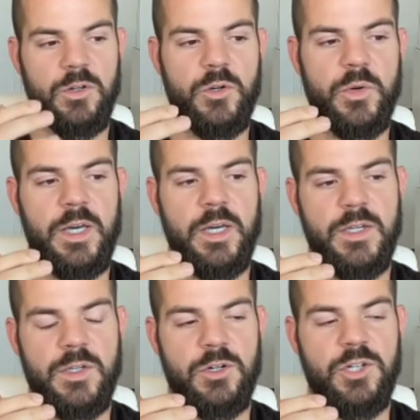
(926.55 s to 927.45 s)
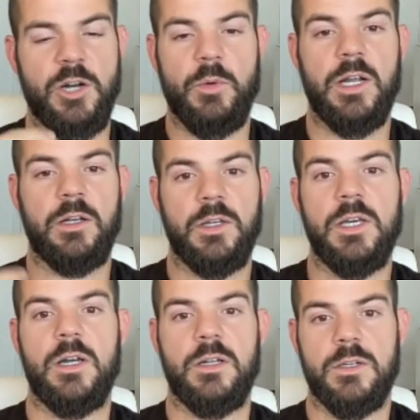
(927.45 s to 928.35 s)
doing is they're generating
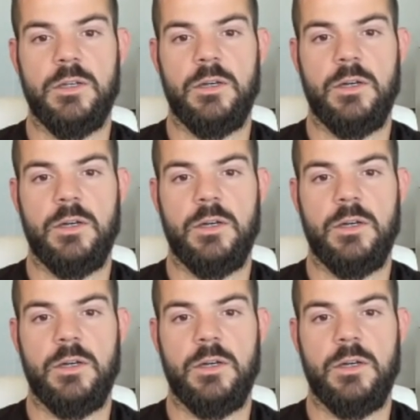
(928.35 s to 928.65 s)
leads.